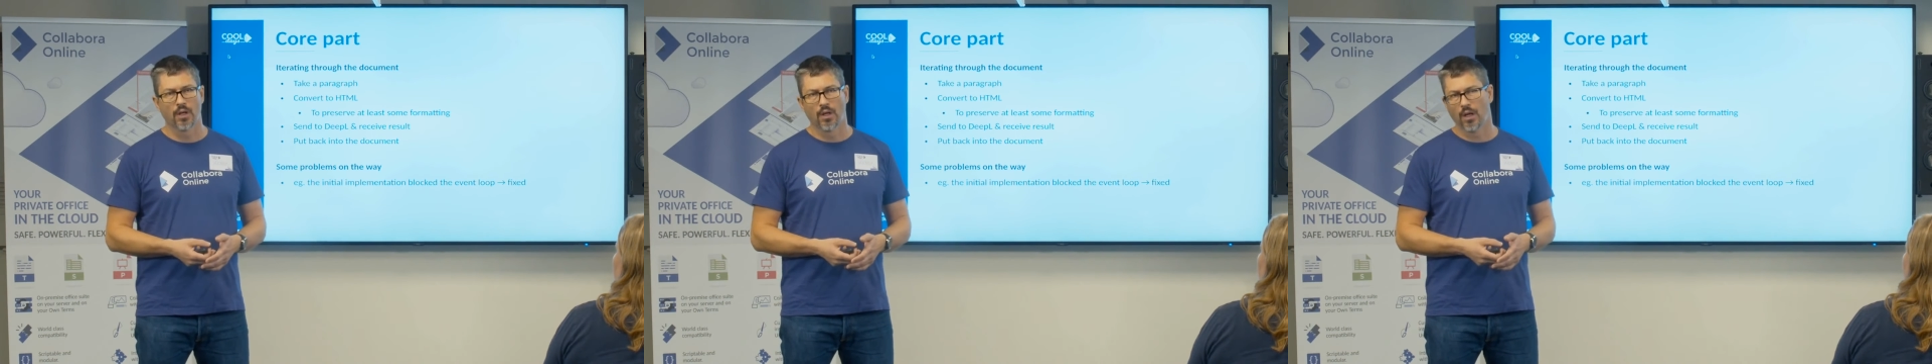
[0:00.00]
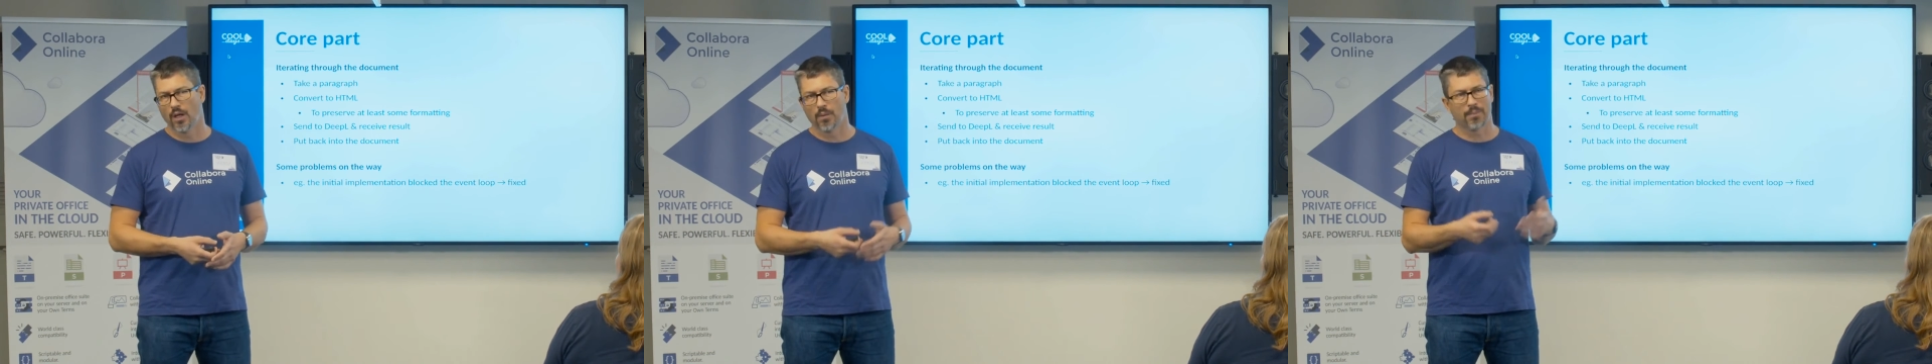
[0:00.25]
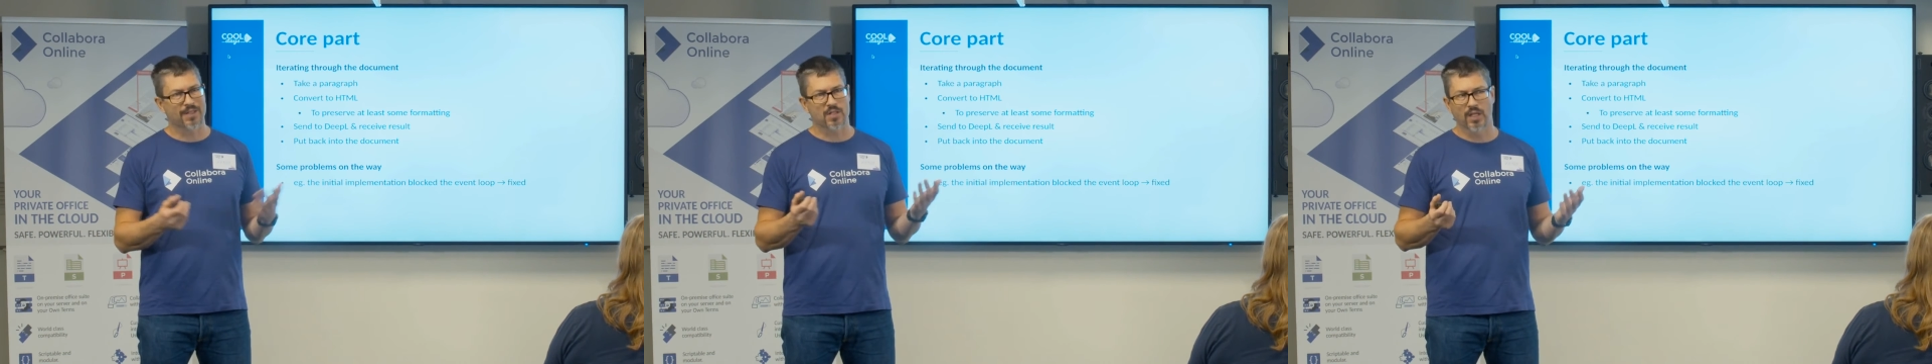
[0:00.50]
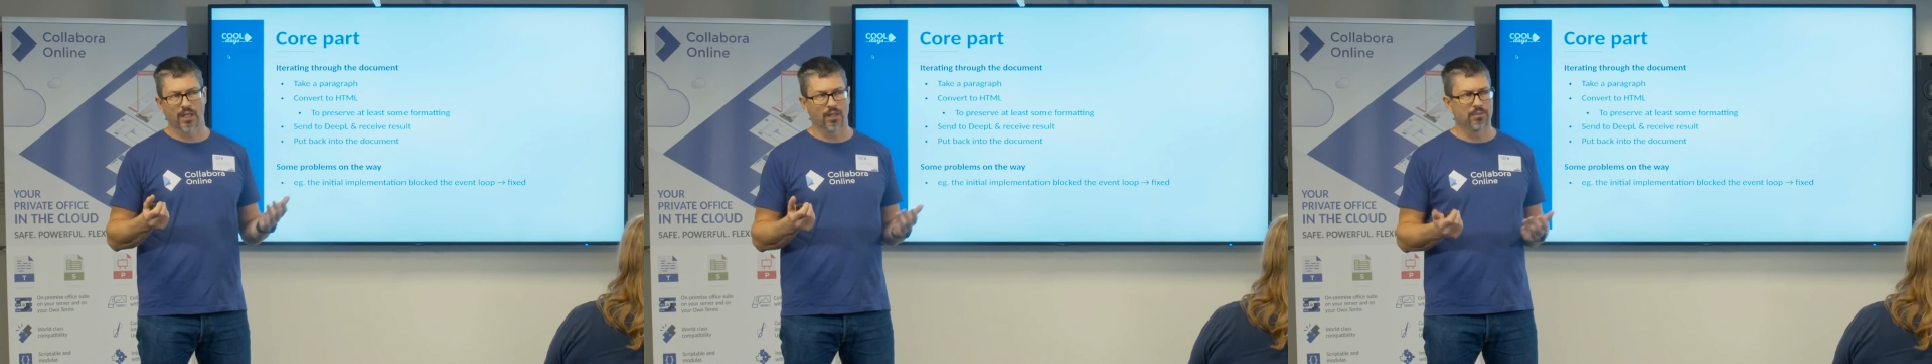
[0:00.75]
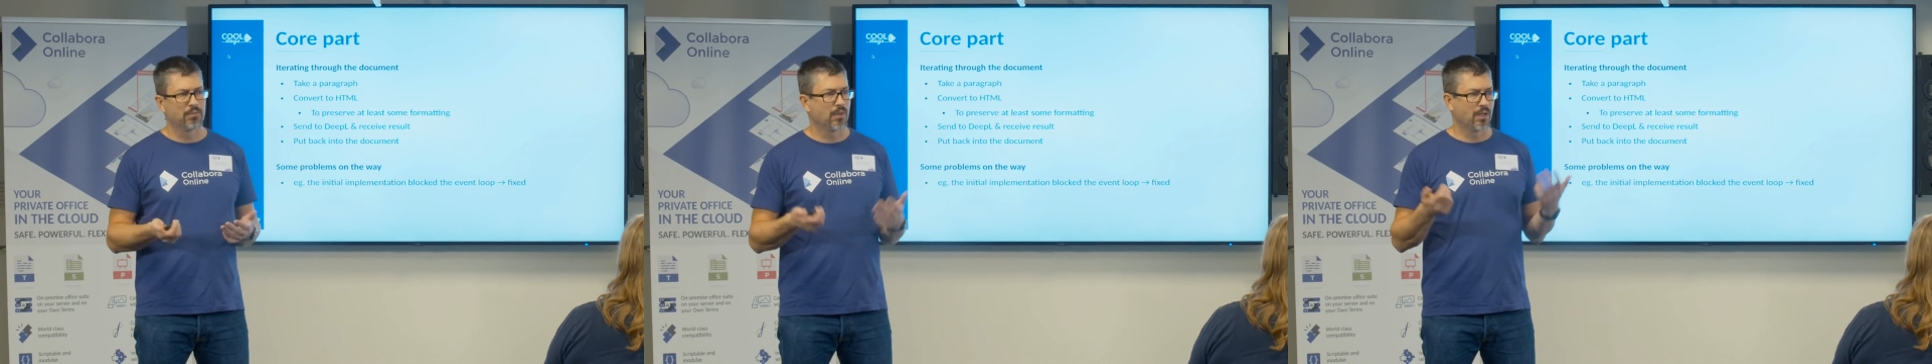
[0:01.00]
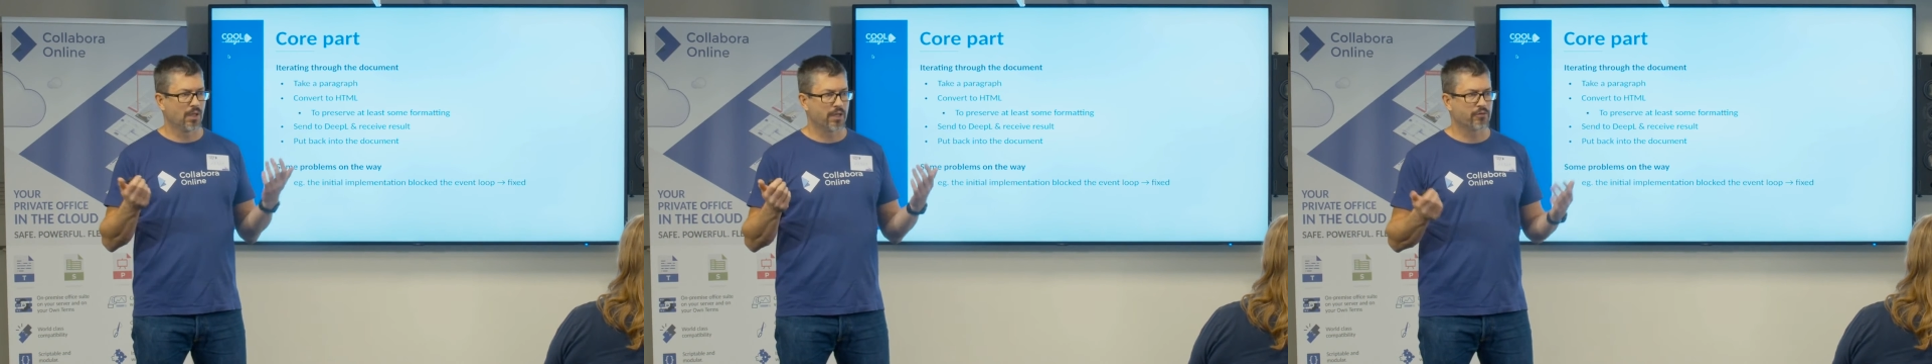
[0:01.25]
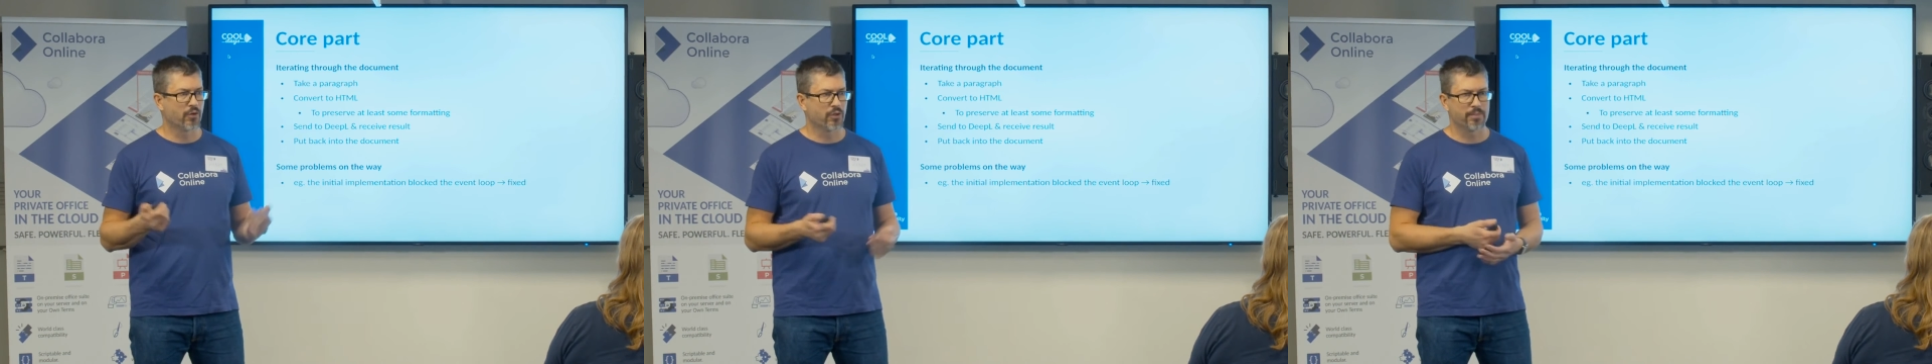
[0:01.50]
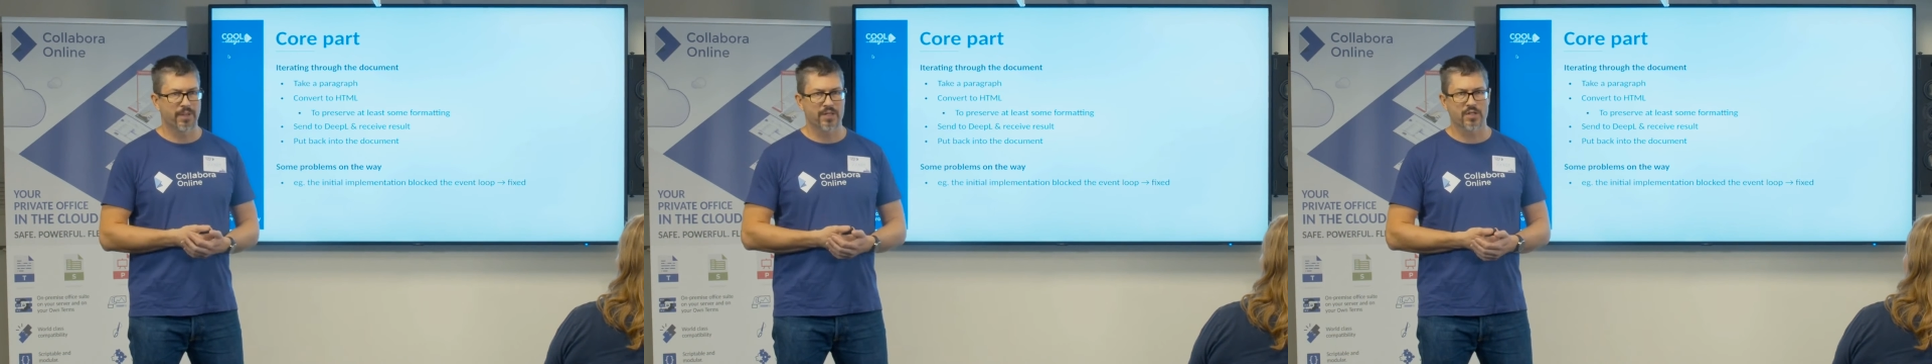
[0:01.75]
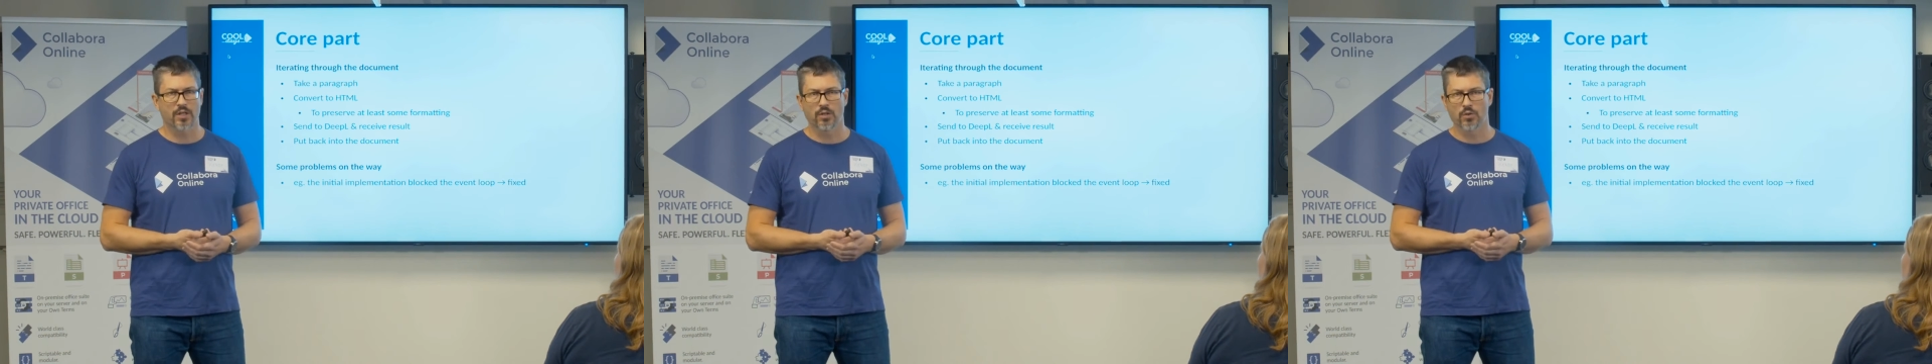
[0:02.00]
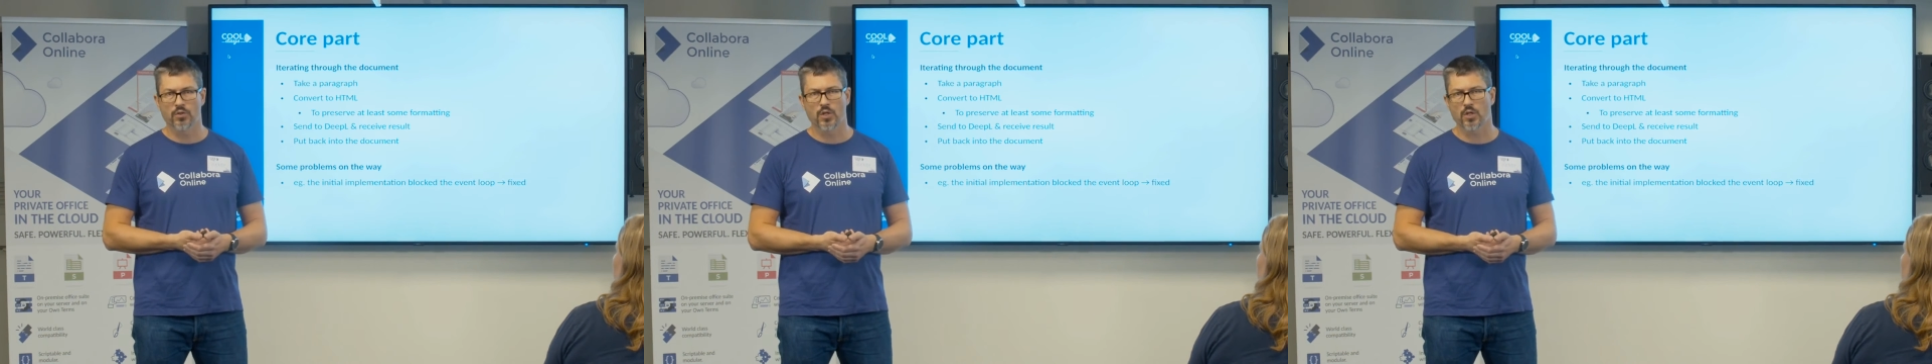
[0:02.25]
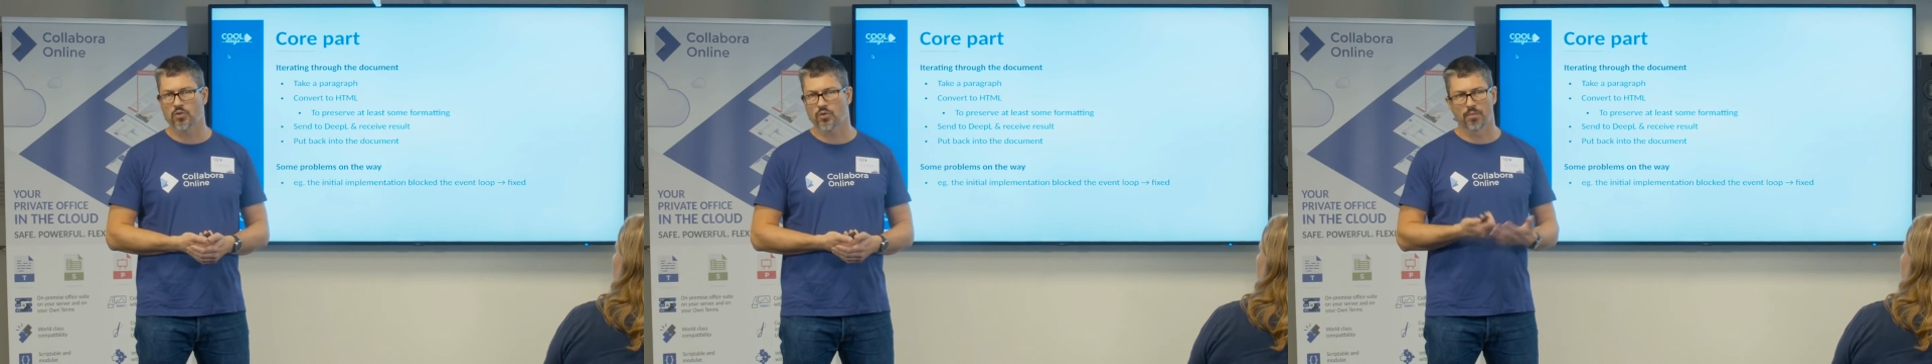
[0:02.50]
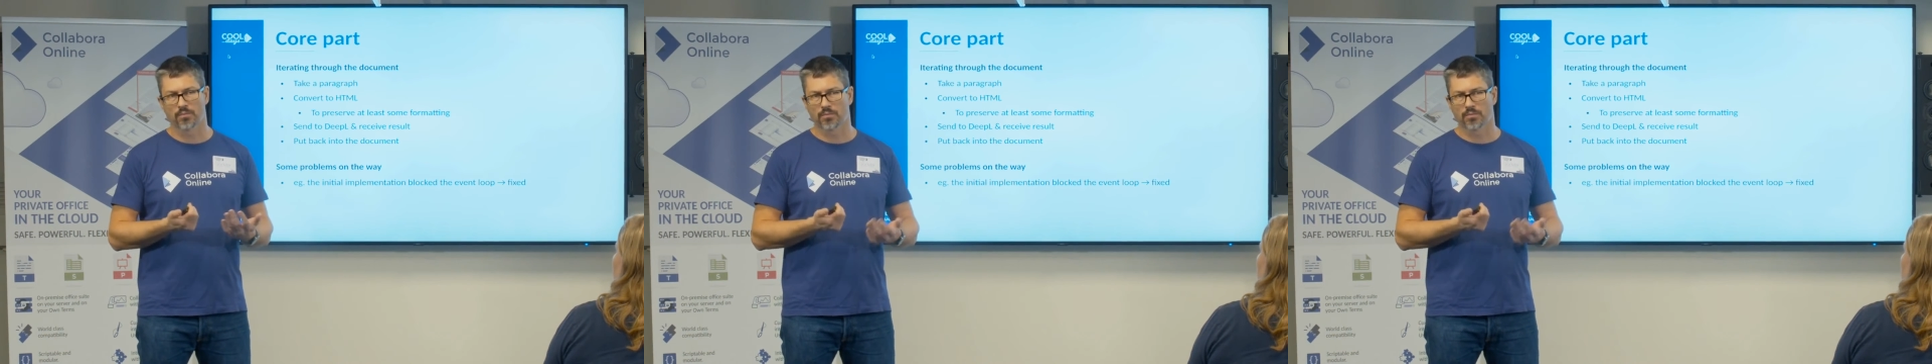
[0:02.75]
But still, like for the basic usage,